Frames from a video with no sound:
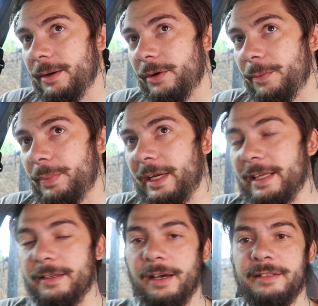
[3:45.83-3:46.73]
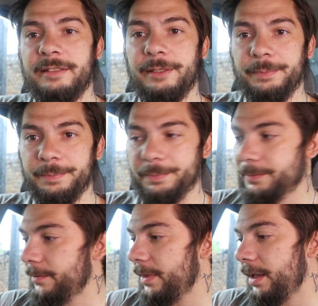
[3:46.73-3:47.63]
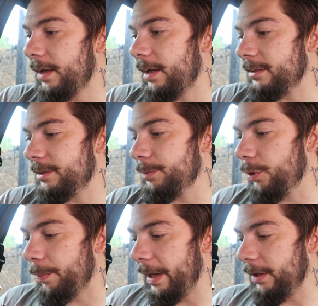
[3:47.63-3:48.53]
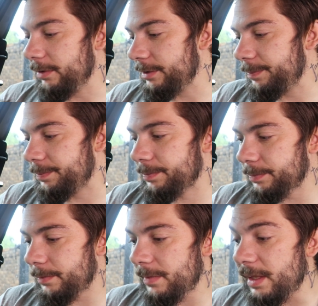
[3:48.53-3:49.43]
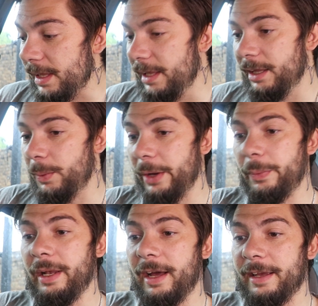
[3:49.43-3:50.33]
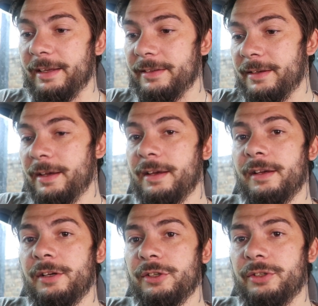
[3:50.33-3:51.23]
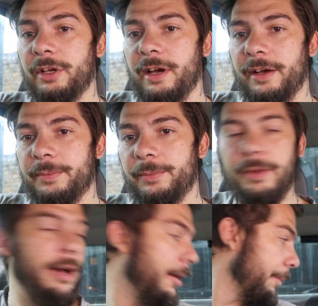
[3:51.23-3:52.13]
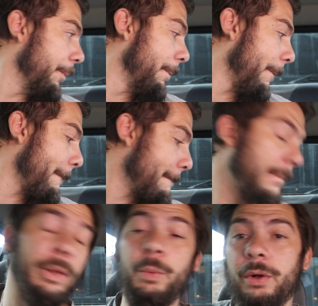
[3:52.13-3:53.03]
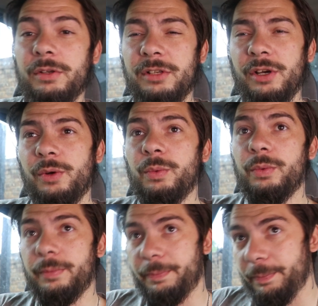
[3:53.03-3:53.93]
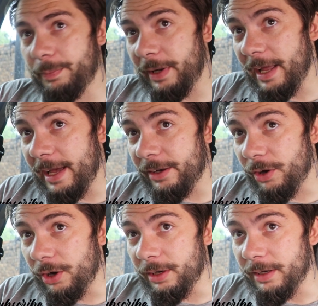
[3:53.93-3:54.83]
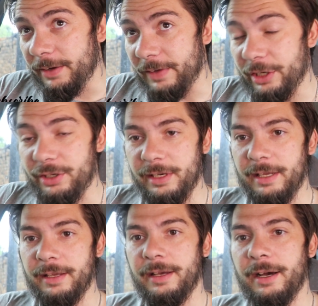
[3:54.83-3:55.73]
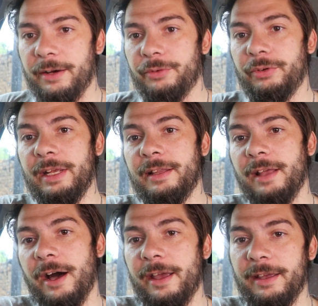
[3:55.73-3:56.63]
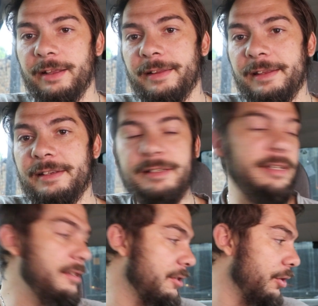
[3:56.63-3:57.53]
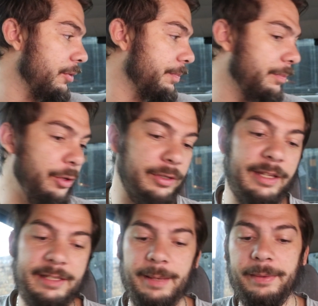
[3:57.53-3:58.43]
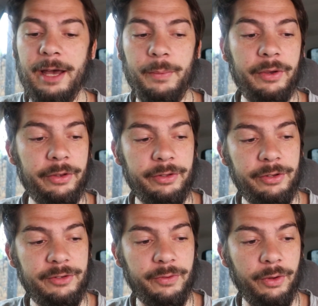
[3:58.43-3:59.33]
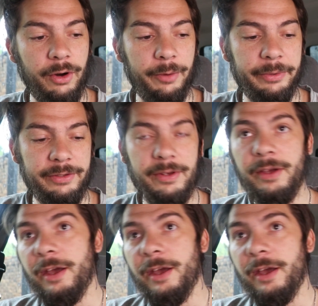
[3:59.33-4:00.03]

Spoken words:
complete custom door panels in the way we like it. So yeah, we also plan on eventually re-dyeing the seats, so using the same dye we're going to use for the carpet